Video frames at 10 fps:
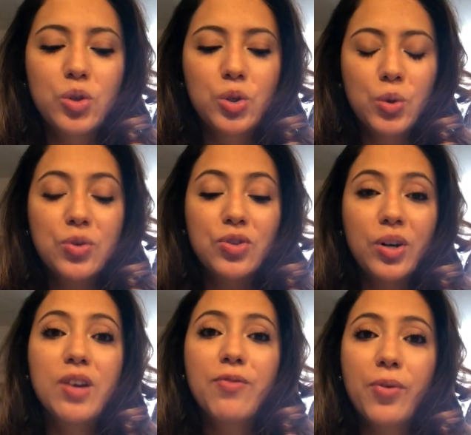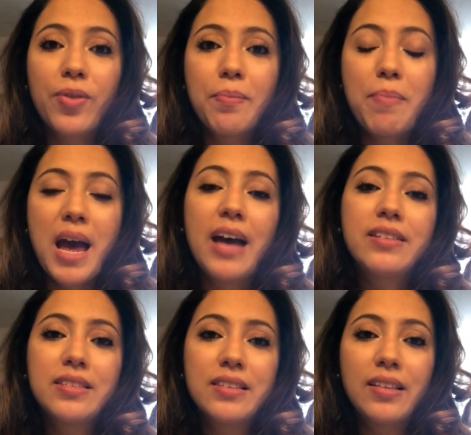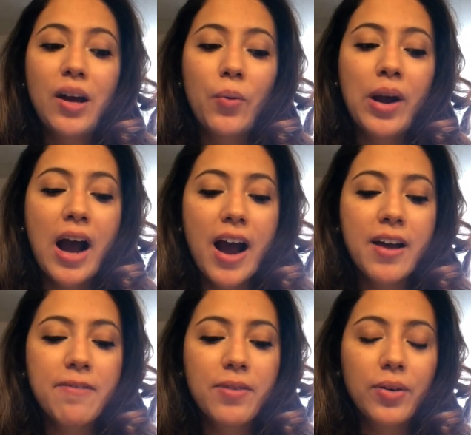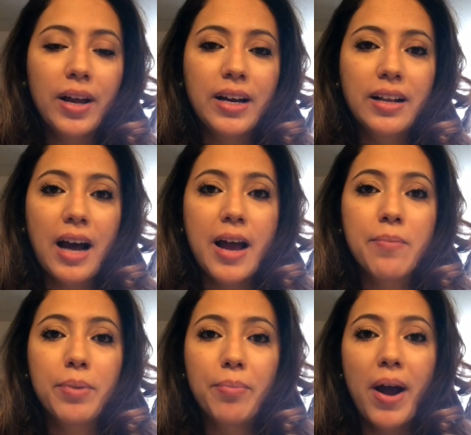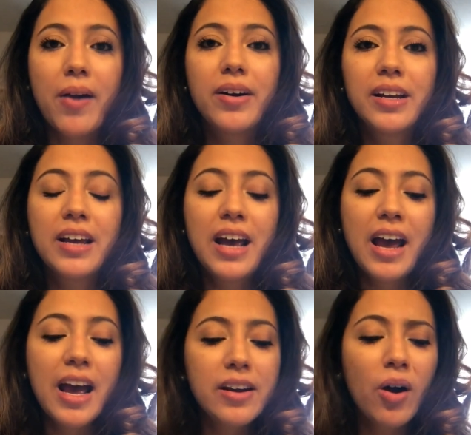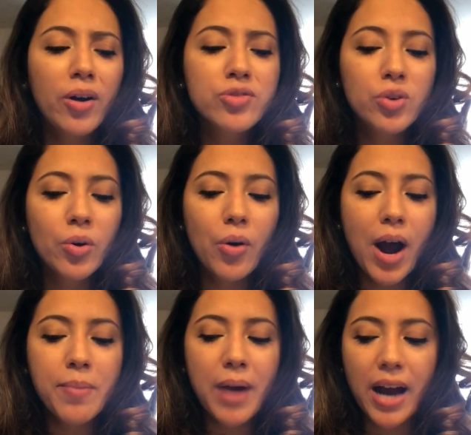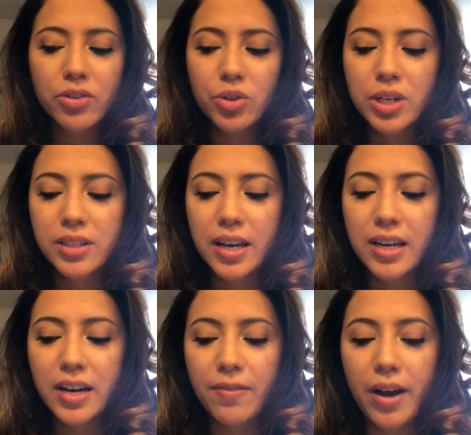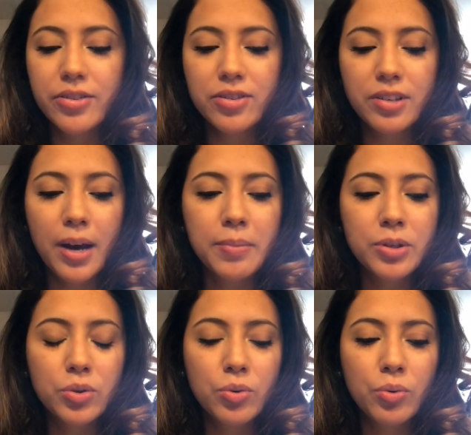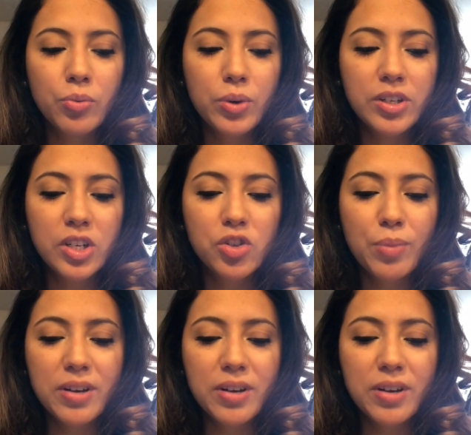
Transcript: study for the PANCE, and that way I feel like I am prepared. And also I'm actually taking advantage of this time to reteach